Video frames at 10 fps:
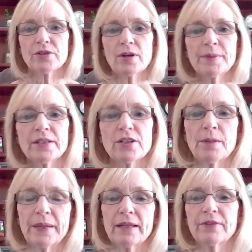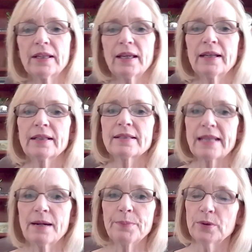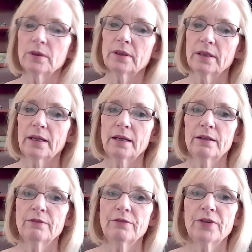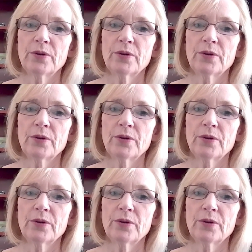So I'm going to start by giving an example of